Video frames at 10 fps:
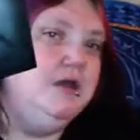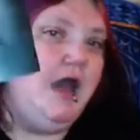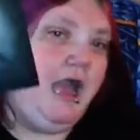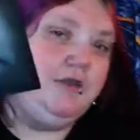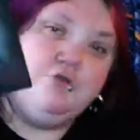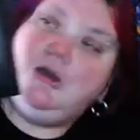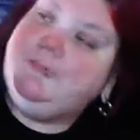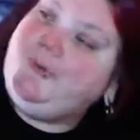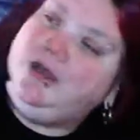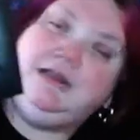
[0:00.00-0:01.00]
I grew
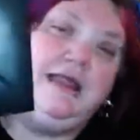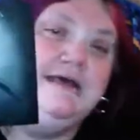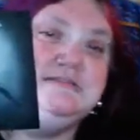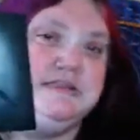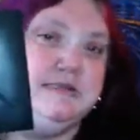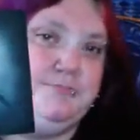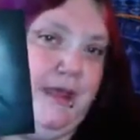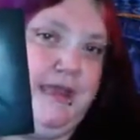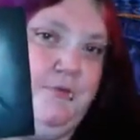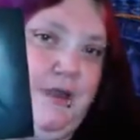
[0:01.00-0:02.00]
up on classic
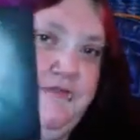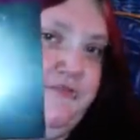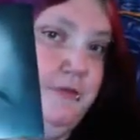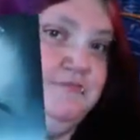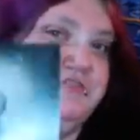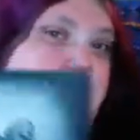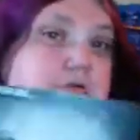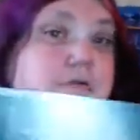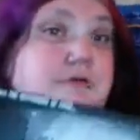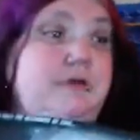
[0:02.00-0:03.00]
black and white films,
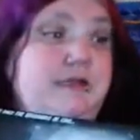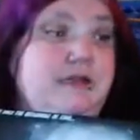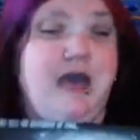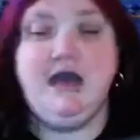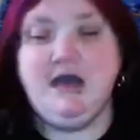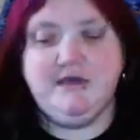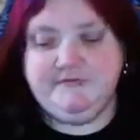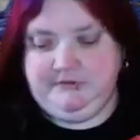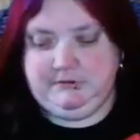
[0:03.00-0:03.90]
so love!